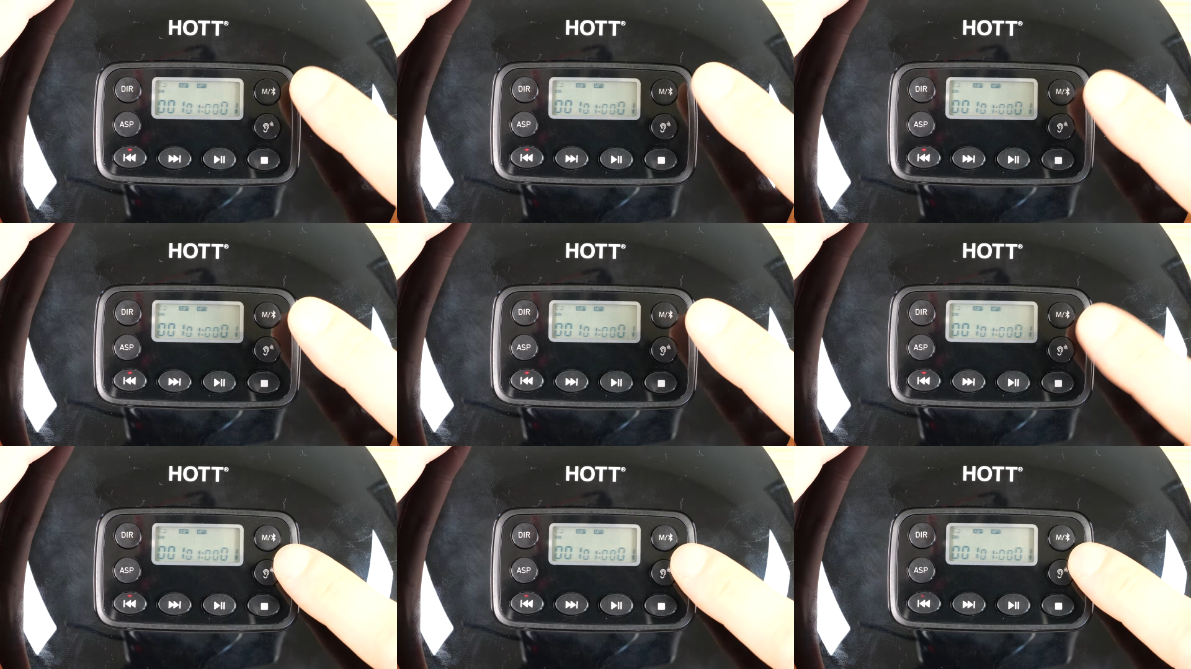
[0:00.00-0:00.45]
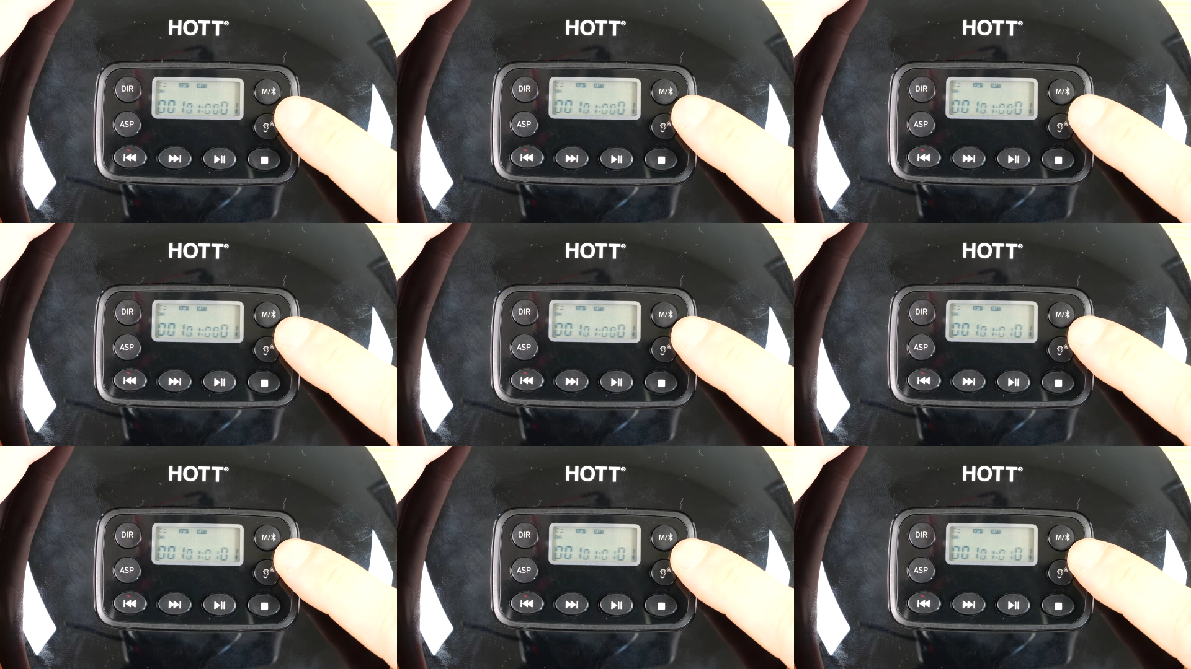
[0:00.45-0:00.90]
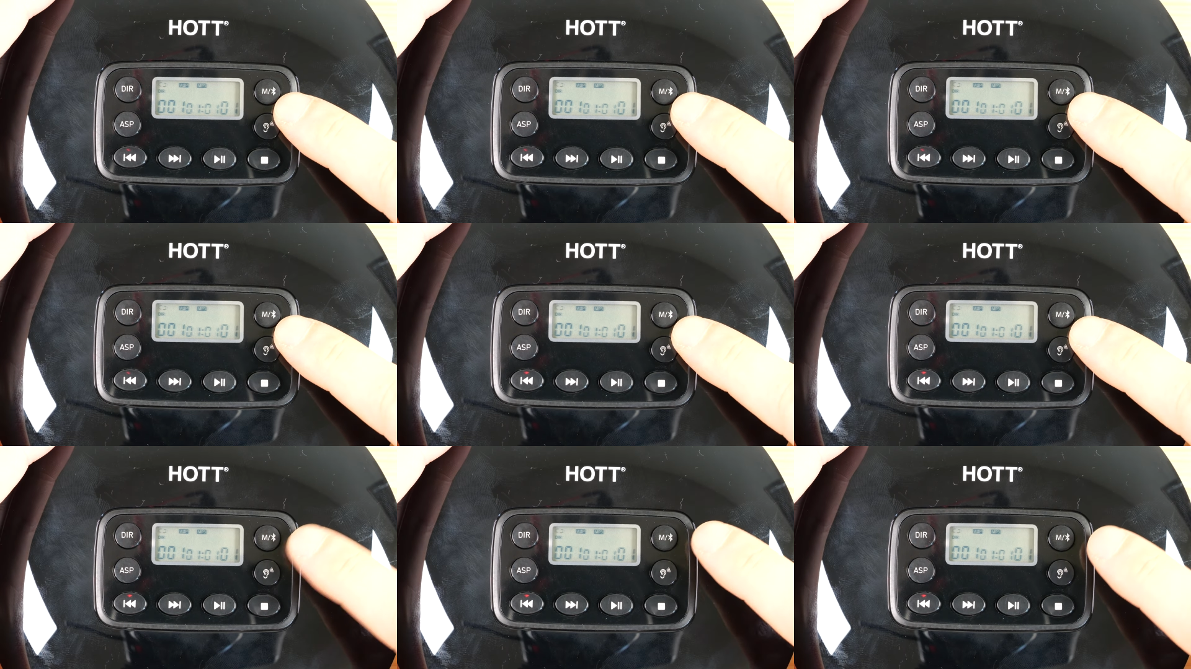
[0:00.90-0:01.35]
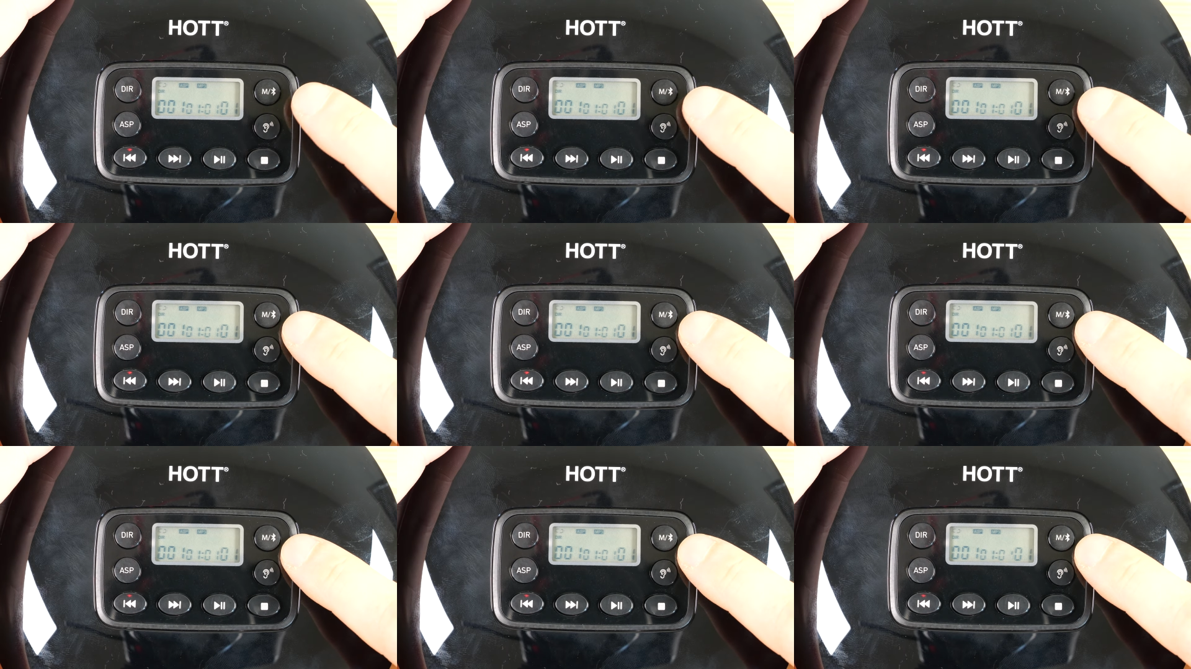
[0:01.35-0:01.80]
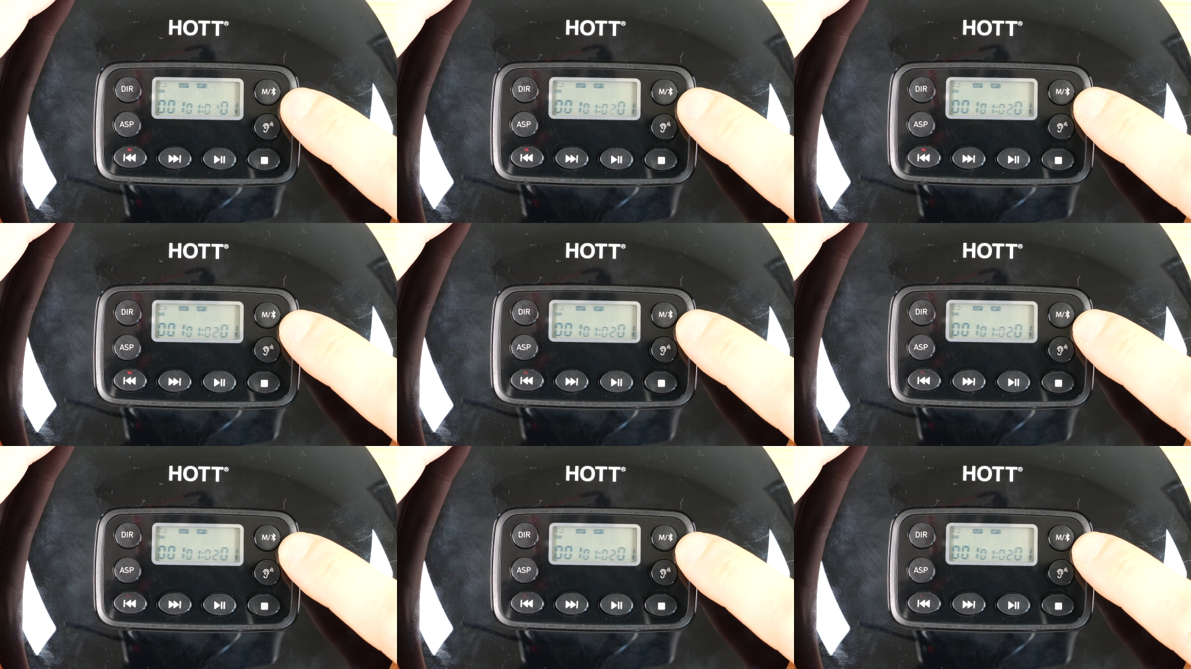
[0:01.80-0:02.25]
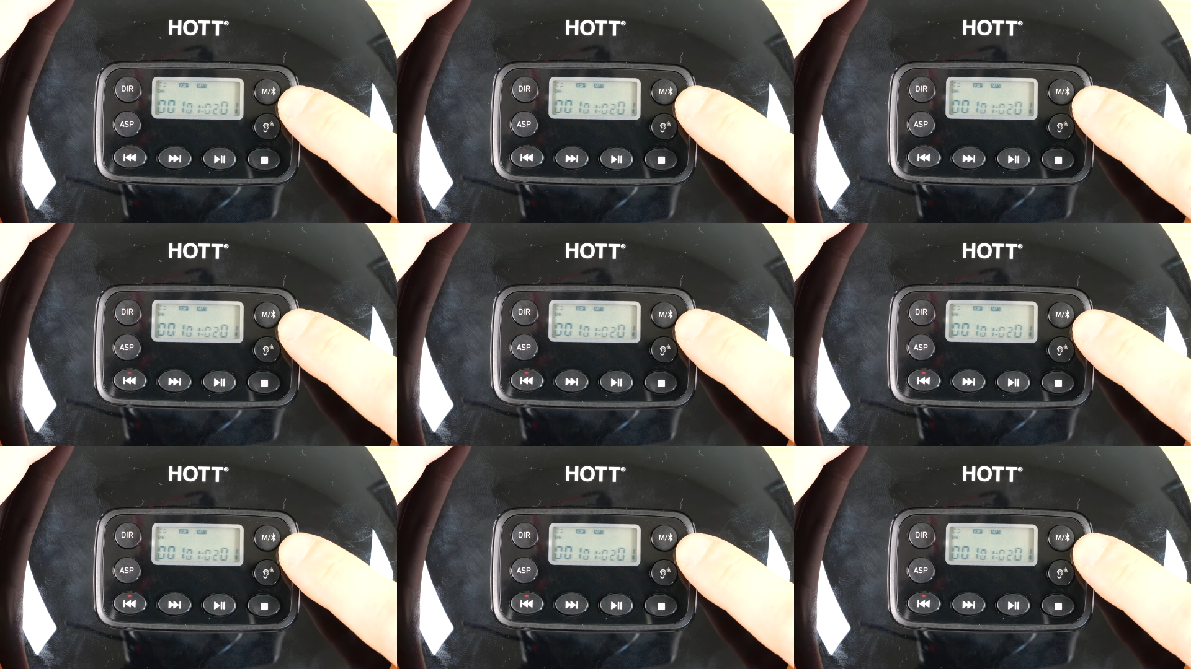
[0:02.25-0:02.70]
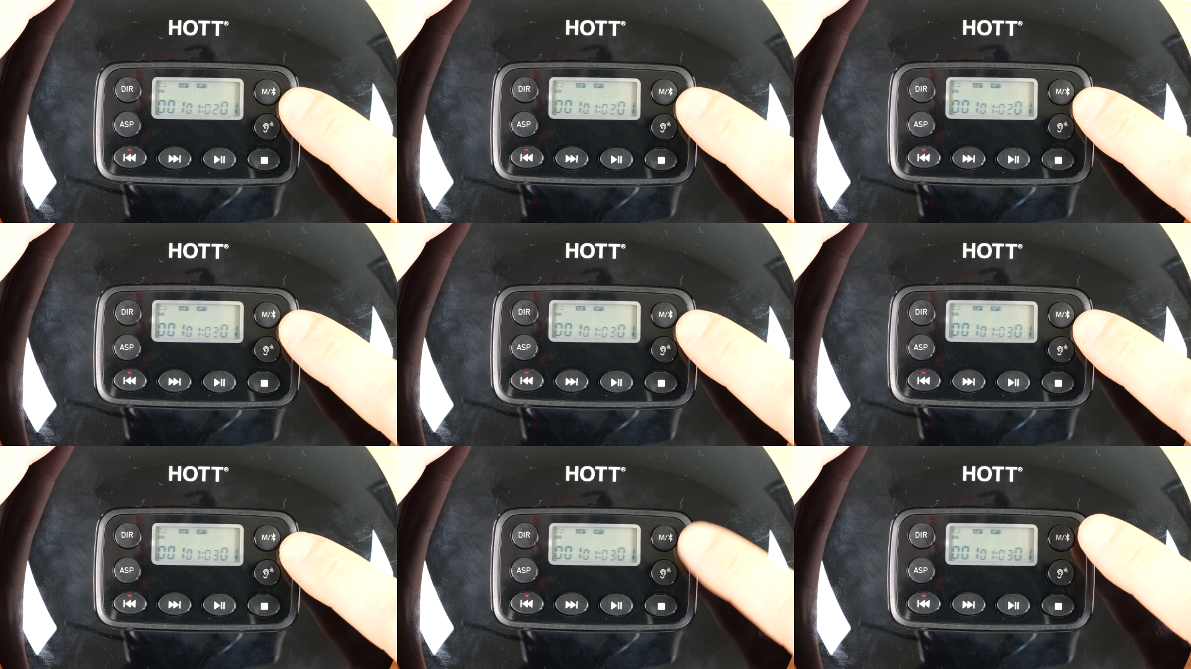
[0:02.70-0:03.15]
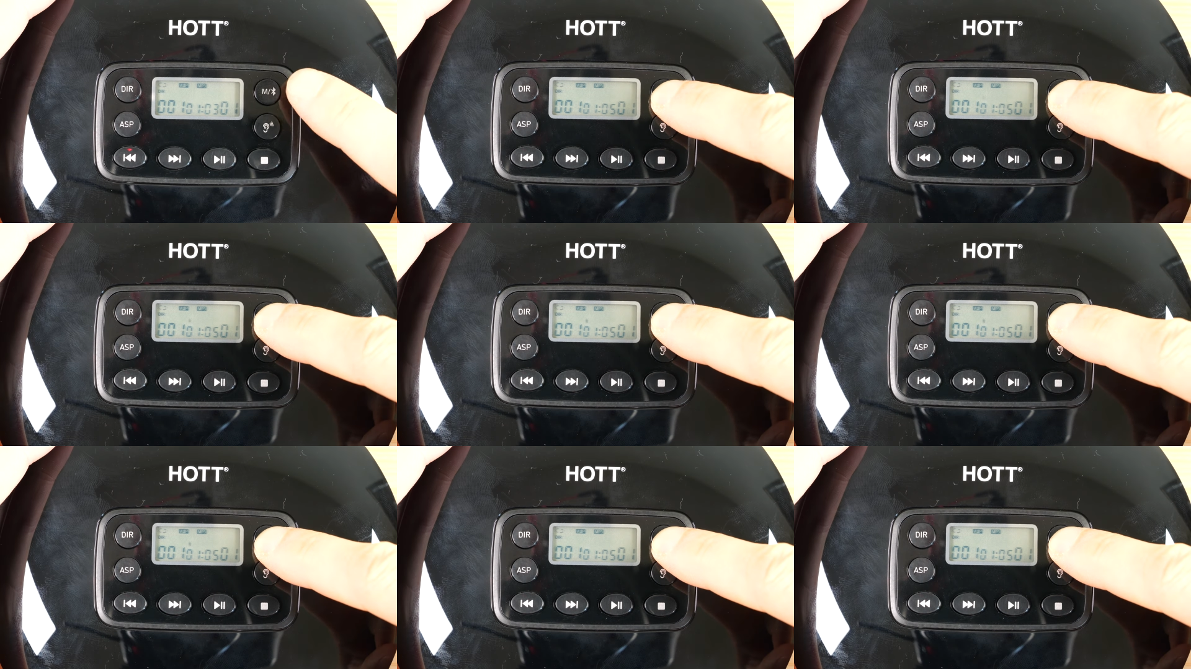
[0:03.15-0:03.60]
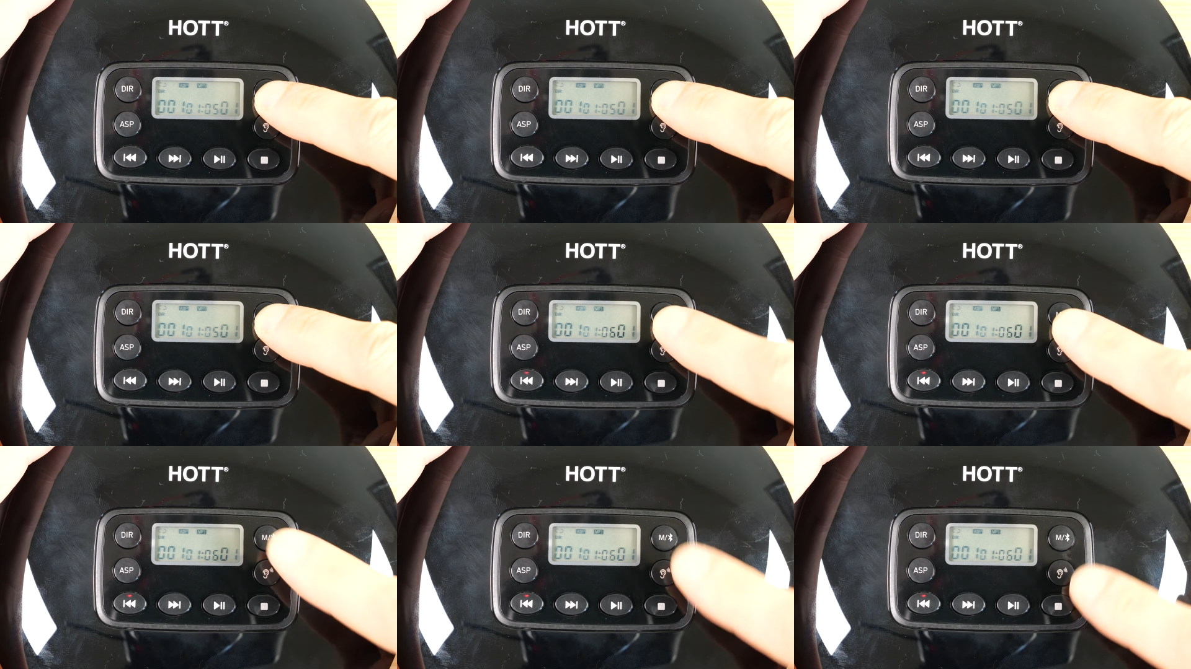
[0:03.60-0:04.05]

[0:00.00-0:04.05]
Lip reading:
[unreadable: no face in view]